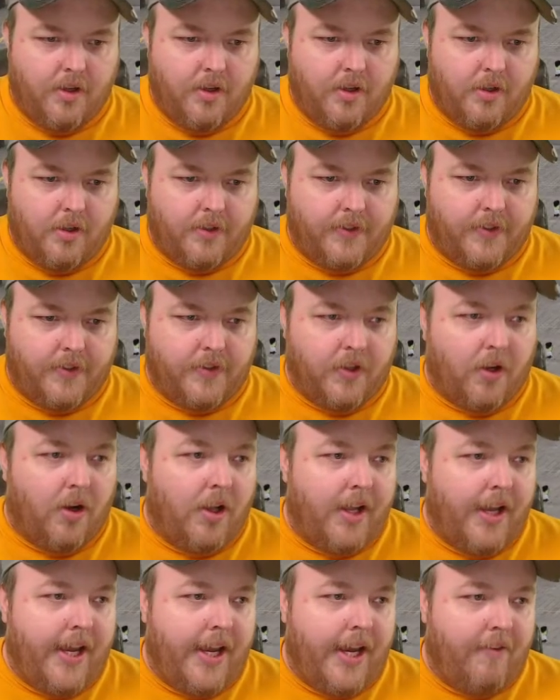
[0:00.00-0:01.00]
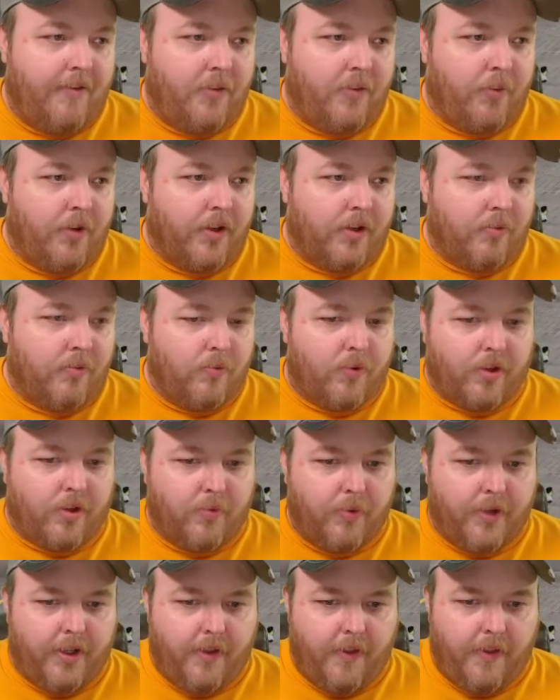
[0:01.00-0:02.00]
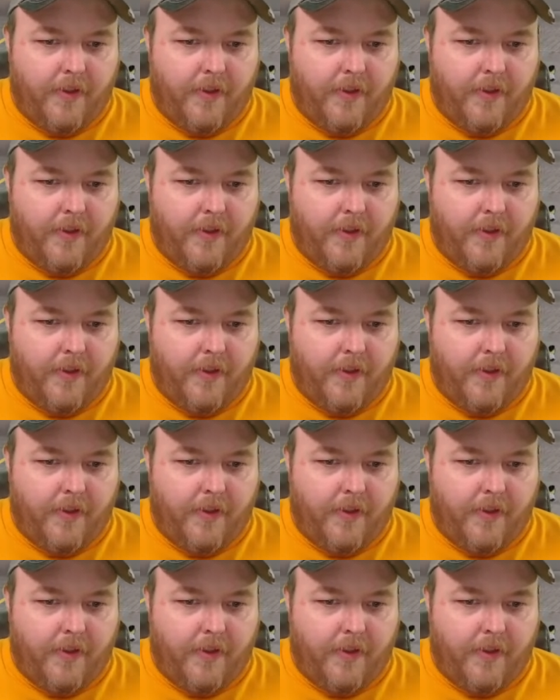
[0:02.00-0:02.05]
This is all I have to work with.